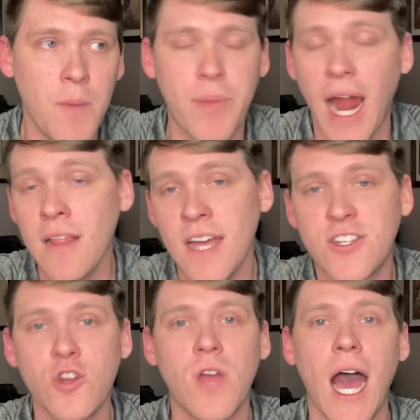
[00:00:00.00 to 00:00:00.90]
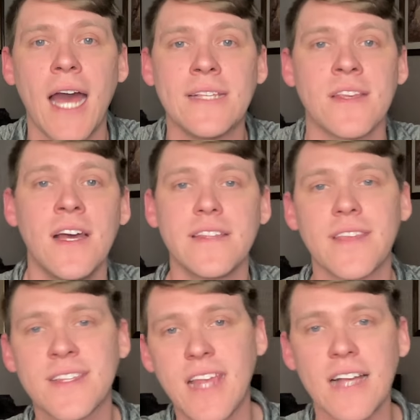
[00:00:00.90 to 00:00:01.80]
But I'll let you guys
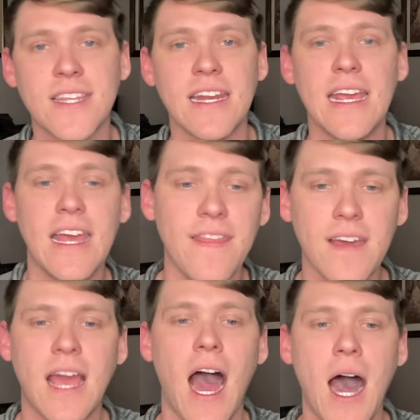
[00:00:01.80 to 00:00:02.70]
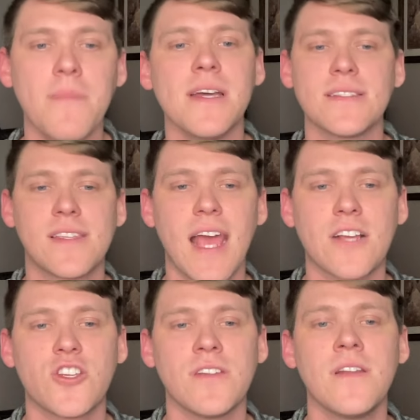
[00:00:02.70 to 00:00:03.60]
discuss it in the comment
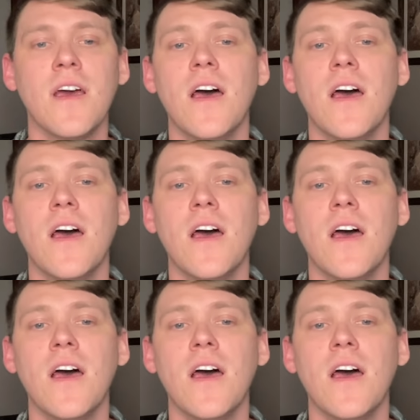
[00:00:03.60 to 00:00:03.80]
section.